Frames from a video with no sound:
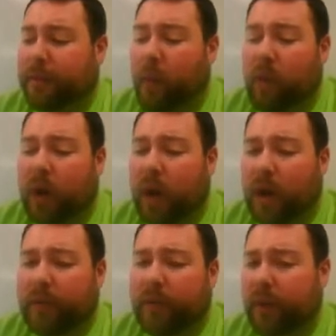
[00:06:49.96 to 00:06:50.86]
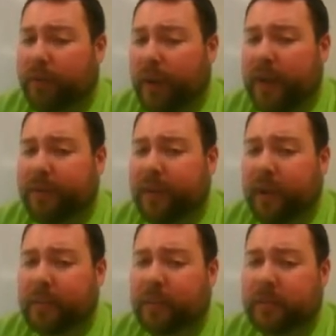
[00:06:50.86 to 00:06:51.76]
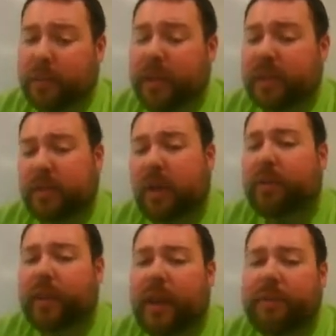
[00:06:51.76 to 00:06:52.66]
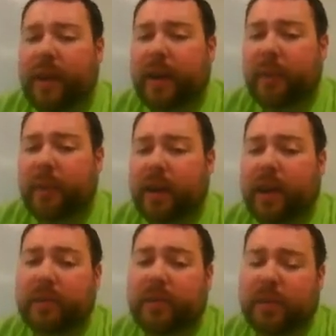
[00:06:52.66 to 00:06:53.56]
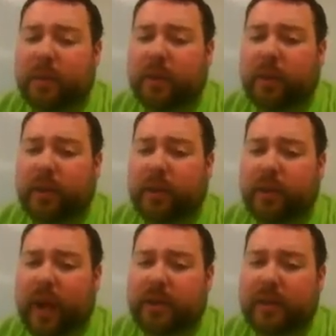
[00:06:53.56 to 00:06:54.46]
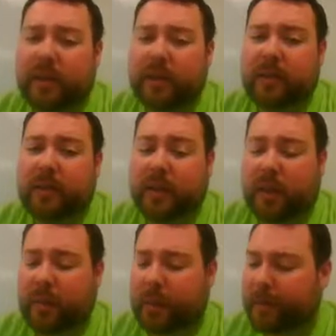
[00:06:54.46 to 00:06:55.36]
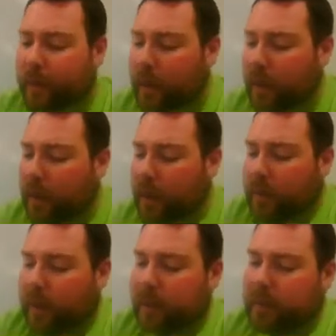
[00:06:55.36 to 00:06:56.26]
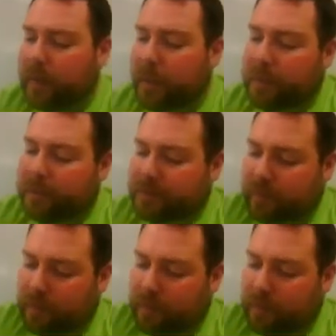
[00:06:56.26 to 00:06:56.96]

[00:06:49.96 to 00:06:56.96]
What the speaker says: 4 of our 5 variables, we can solve for that final one. And so that's what we're going to try to determine. Okay, so